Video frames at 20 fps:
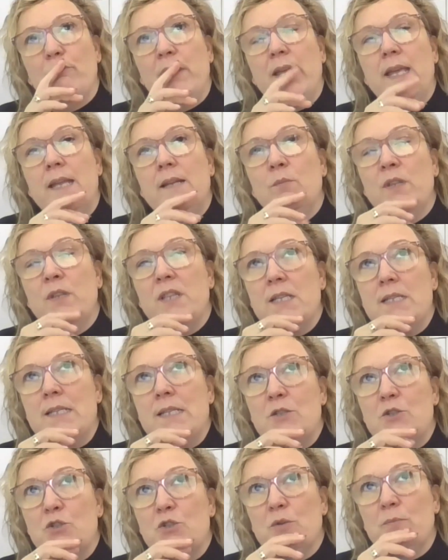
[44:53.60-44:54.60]
But within
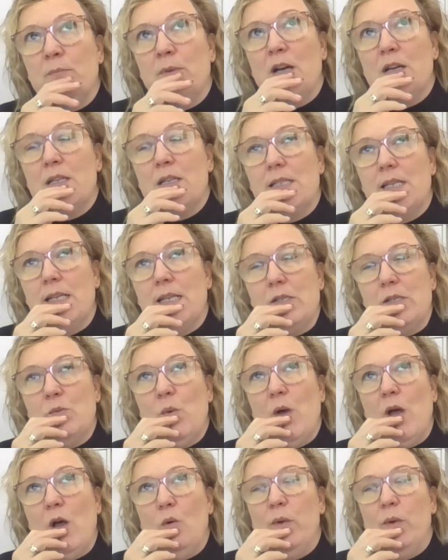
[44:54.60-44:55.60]
digital marketing as
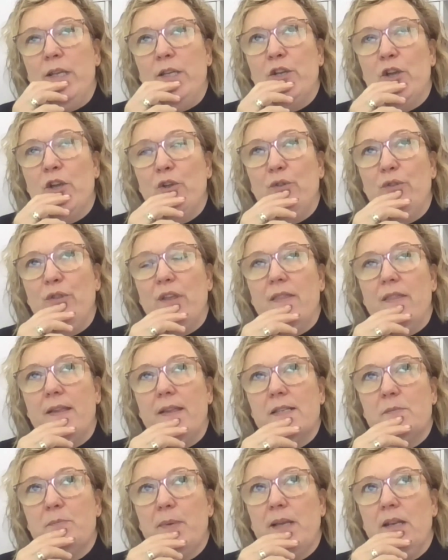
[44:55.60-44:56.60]
well, we know that
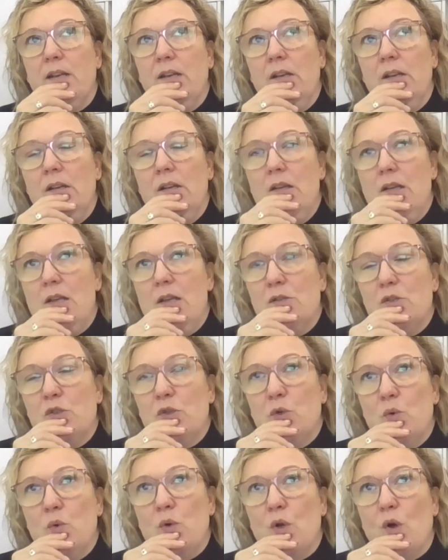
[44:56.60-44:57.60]
there's been
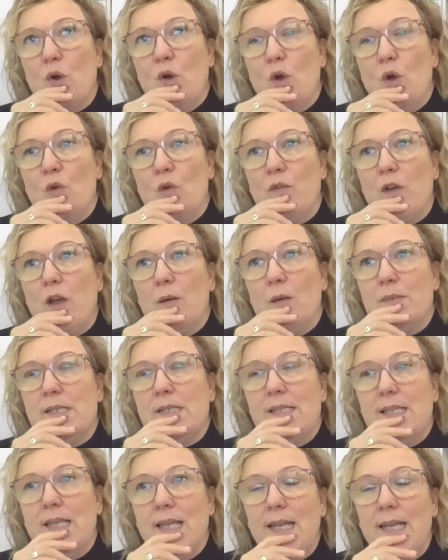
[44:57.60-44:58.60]
talk of
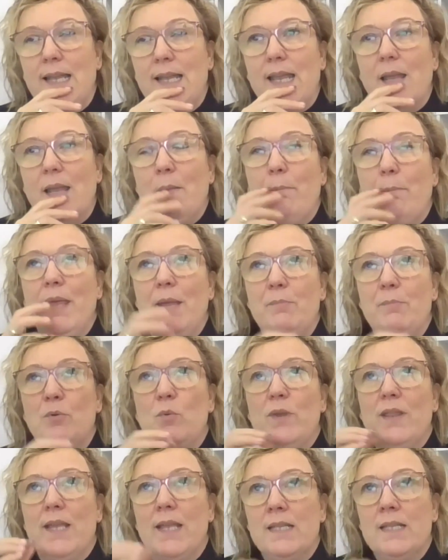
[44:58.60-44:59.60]
upskilling people
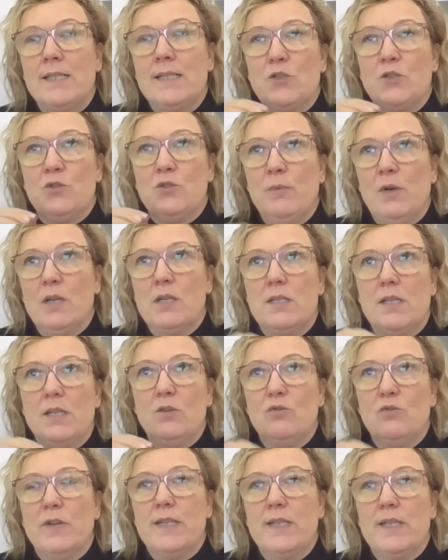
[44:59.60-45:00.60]
within digital
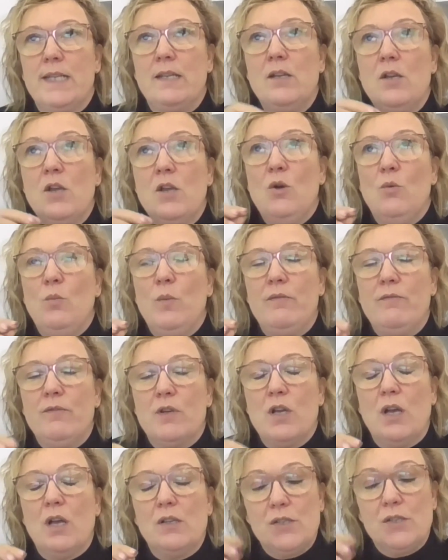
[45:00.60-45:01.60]
marketing already with
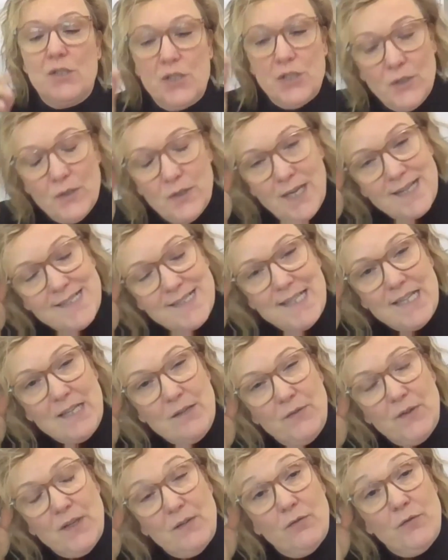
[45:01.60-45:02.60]
regards to like
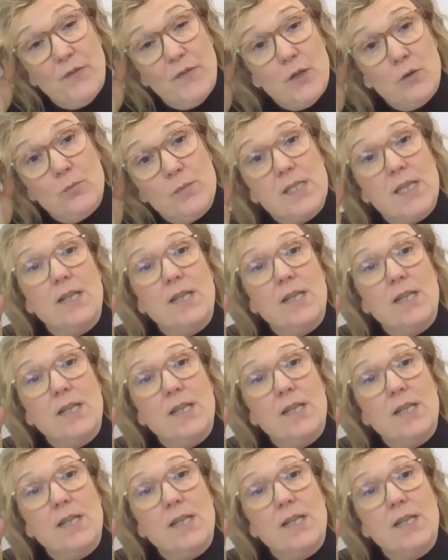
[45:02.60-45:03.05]
TV and film